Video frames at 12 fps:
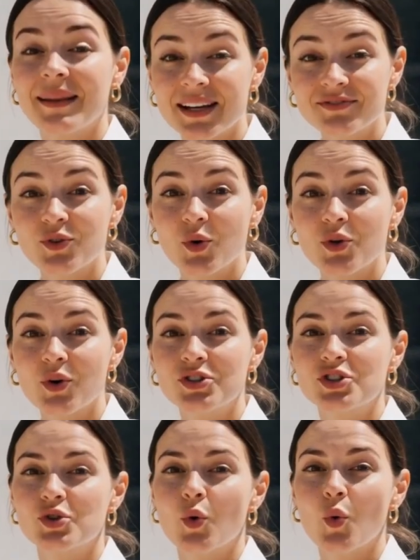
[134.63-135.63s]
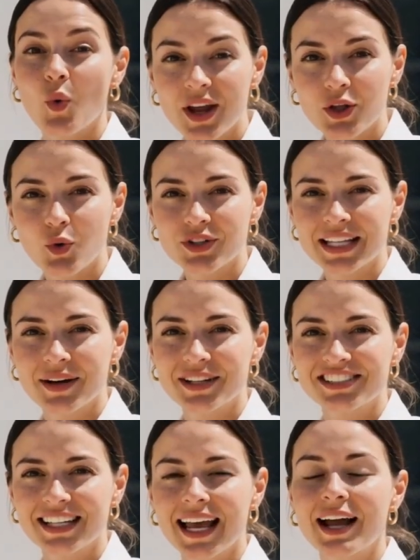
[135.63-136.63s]
If you're not sure where your
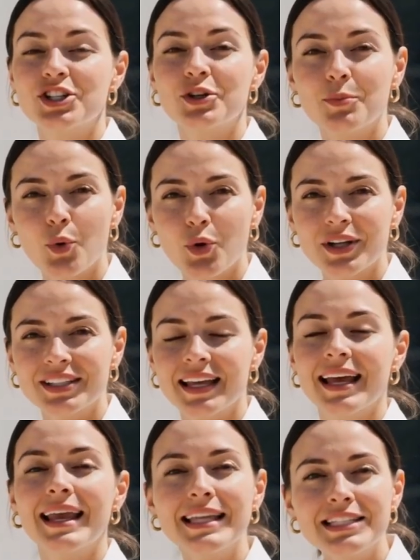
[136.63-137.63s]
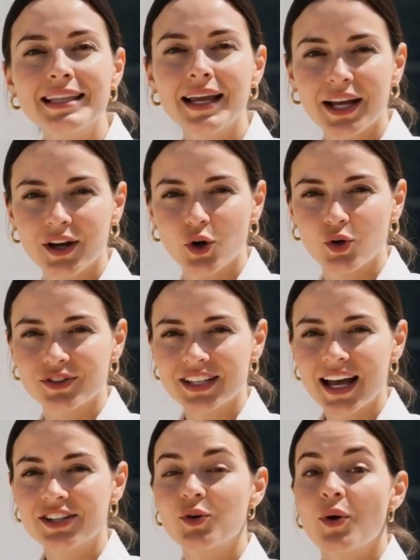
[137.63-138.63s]
nearest collection point is,
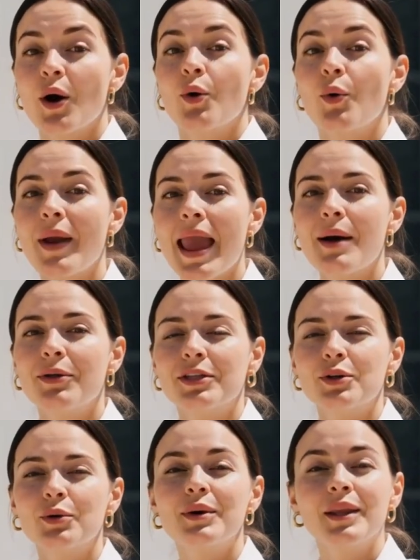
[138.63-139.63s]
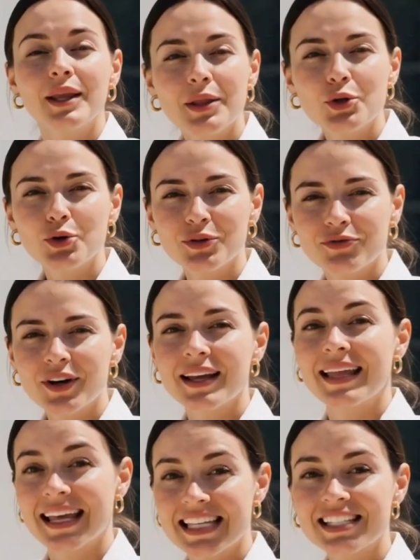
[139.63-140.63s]
contact your local council. You can find
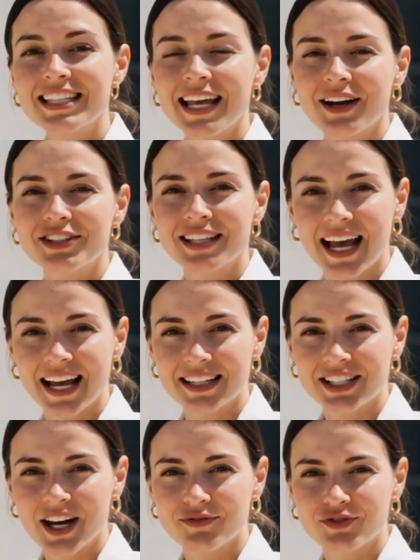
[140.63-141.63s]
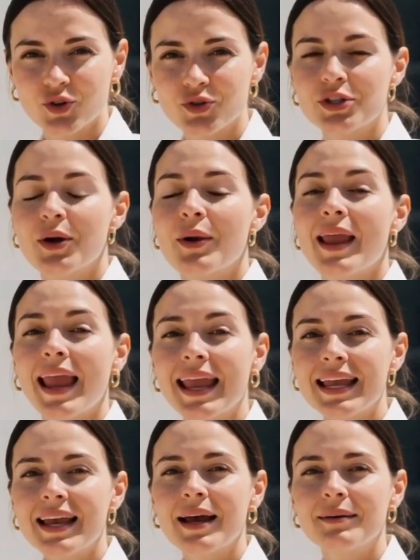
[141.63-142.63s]
their details at
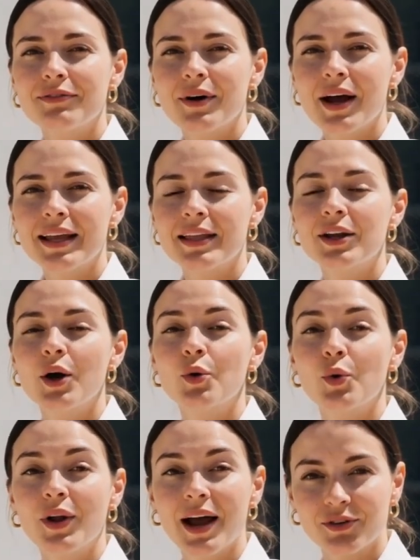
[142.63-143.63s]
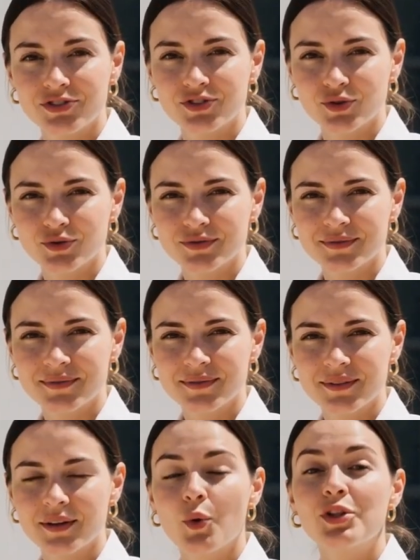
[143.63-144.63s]
gov.uk, find local council.
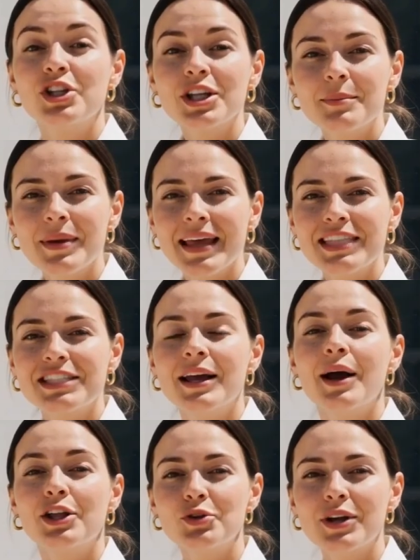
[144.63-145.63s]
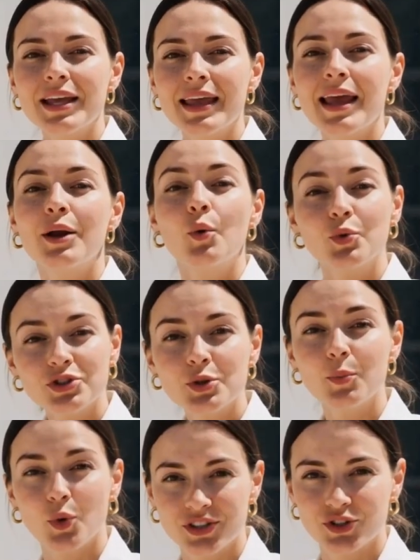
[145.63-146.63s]
Your GP surgery can also
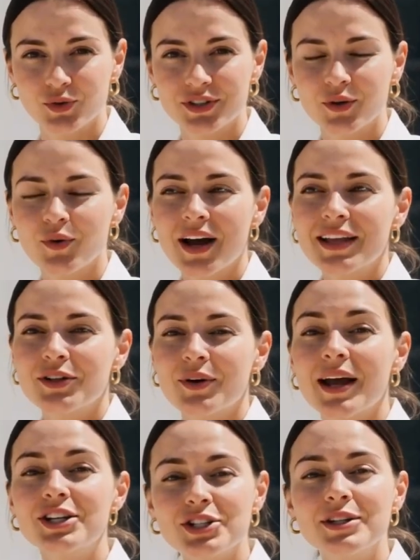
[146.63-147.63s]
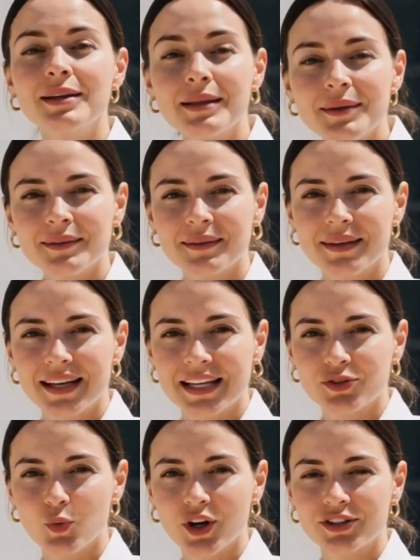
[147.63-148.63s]
point you in the right direction.
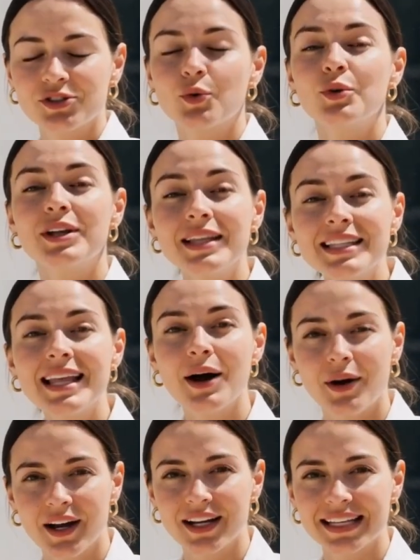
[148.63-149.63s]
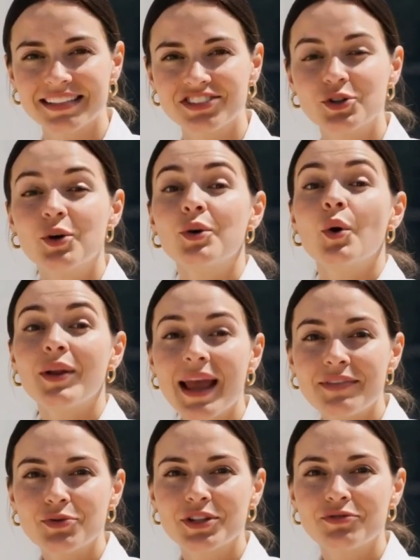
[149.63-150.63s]
It's worth sorting this out early so you're not
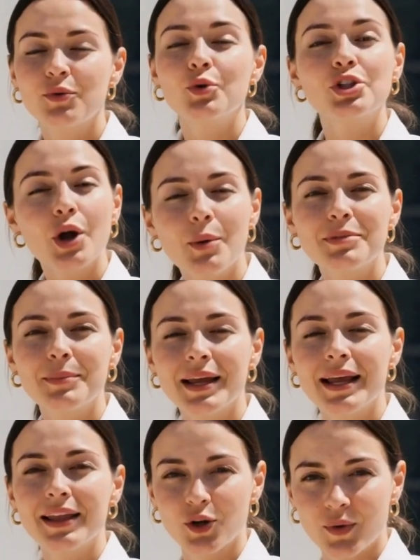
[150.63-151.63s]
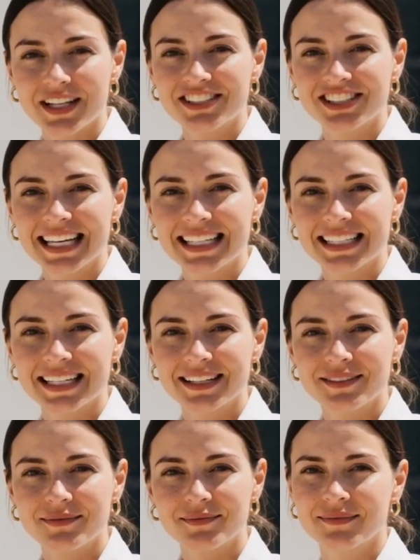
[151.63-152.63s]
left with a full sharps bin and nowhere to take it.
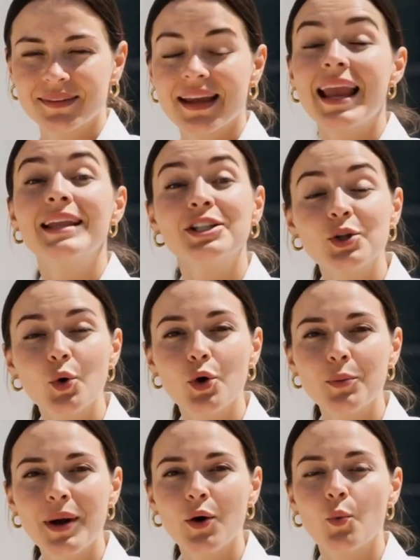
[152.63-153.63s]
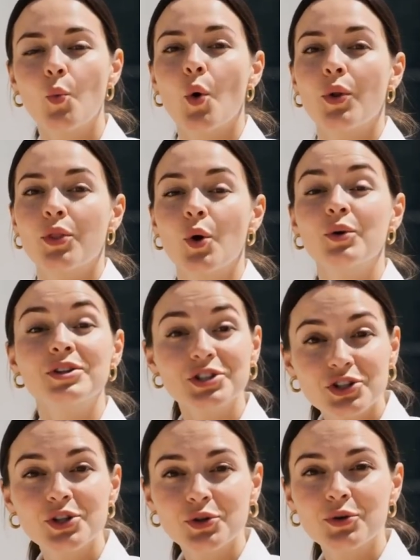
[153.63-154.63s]
Let's talk about what not to
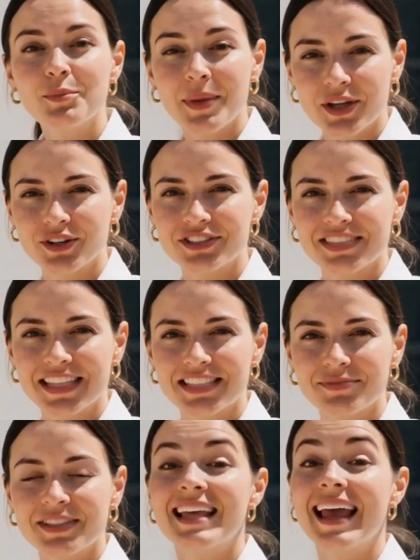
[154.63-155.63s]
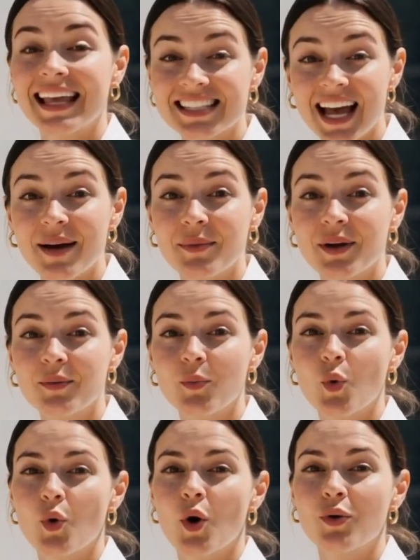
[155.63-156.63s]
do, because these mistakes happen
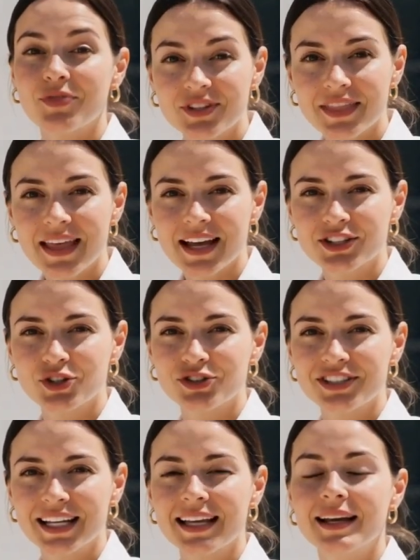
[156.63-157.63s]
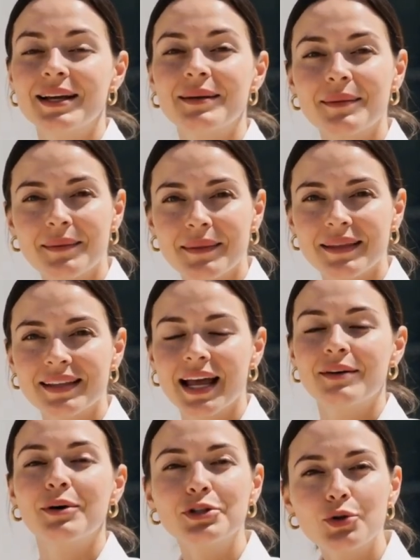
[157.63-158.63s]
more often than you'd think.
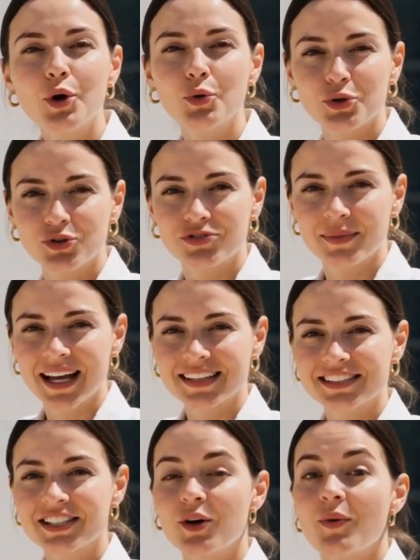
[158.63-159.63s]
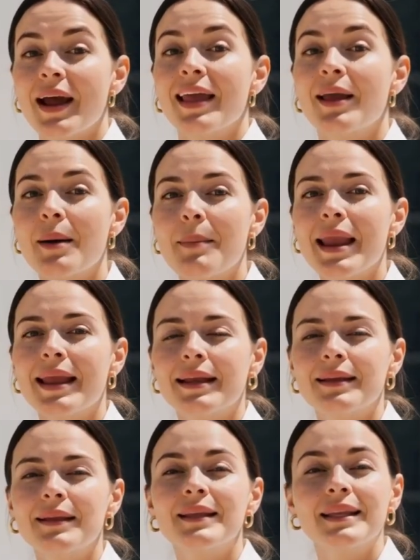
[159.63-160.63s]
Never throw loose pens in your regular
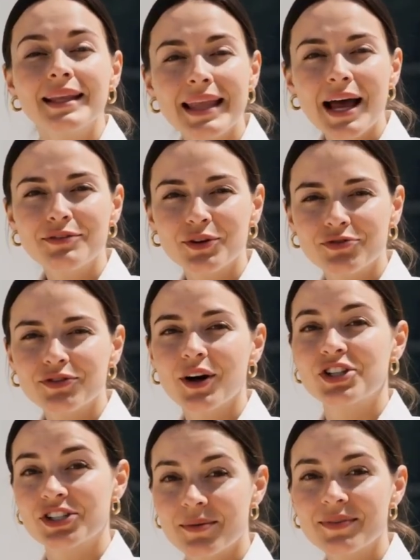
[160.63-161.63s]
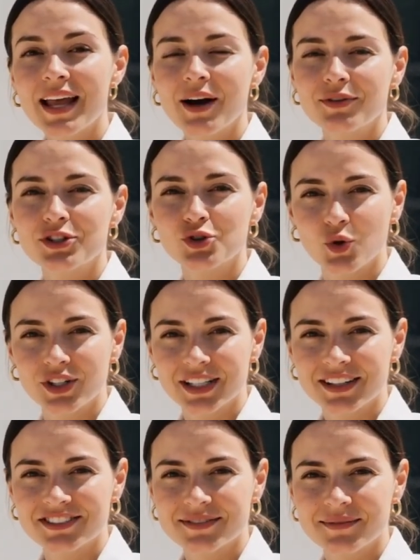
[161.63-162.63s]
bin. Never flush them down the
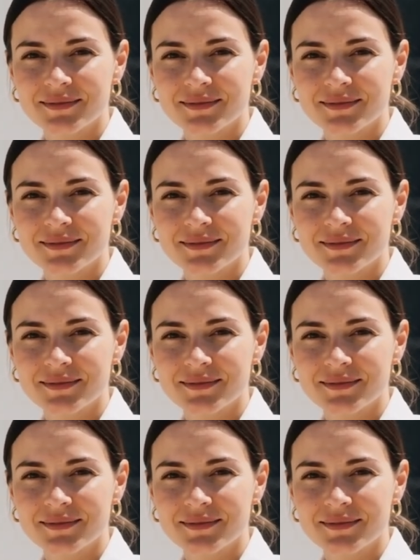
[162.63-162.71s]
toilet.